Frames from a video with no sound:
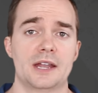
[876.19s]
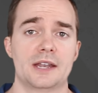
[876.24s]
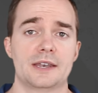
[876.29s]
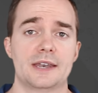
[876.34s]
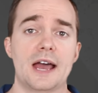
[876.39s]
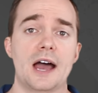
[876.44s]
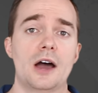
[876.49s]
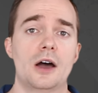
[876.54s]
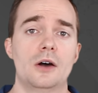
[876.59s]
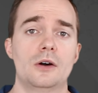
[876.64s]

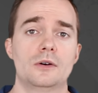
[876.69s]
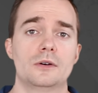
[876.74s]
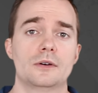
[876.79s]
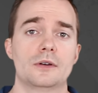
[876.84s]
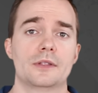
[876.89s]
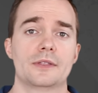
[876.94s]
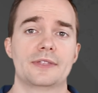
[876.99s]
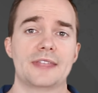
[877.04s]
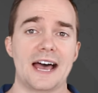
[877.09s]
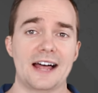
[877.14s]
Now,
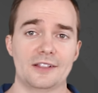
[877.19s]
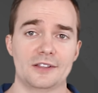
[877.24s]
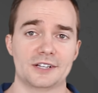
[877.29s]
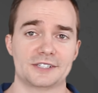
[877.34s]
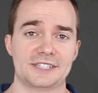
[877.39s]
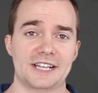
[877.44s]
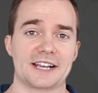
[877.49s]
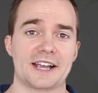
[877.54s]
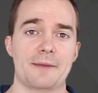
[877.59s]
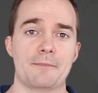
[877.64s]
that
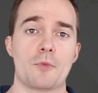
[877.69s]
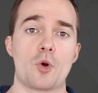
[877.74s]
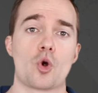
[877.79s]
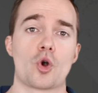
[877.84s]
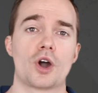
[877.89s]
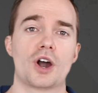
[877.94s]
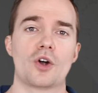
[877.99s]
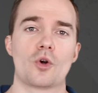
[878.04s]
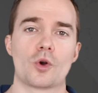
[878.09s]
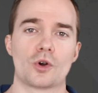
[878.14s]
looks like a
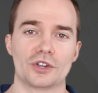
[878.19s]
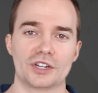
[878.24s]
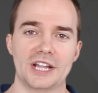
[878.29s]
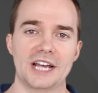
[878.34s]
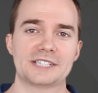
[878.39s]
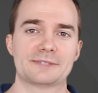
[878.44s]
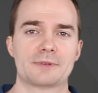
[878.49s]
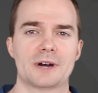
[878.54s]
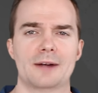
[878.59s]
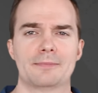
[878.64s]
more or
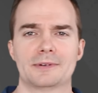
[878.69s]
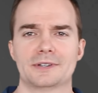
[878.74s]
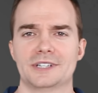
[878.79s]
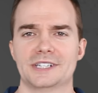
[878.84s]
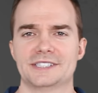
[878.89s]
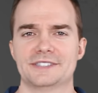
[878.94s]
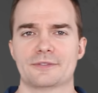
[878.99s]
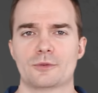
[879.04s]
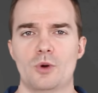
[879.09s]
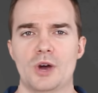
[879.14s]
less proper
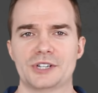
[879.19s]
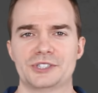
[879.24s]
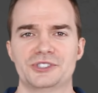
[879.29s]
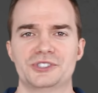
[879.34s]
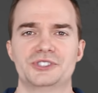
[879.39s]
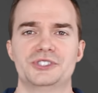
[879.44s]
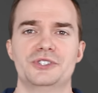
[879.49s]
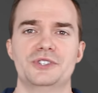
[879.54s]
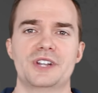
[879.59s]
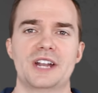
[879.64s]
list of
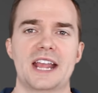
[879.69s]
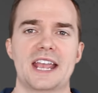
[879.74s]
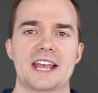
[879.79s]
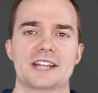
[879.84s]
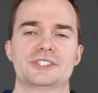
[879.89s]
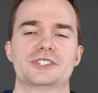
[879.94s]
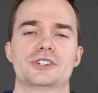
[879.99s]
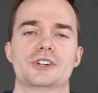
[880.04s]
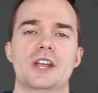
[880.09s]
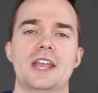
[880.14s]
questions you need to
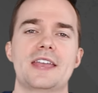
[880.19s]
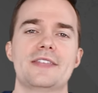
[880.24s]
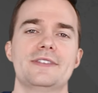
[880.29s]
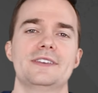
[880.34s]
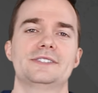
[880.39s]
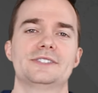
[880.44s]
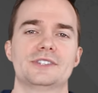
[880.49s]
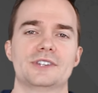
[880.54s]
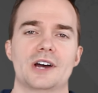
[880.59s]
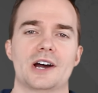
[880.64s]
answer in
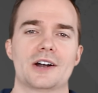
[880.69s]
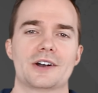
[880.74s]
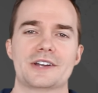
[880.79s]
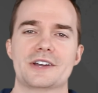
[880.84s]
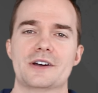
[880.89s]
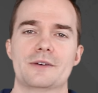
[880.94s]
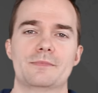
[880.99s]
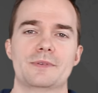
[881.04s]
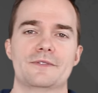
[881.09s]
this scenario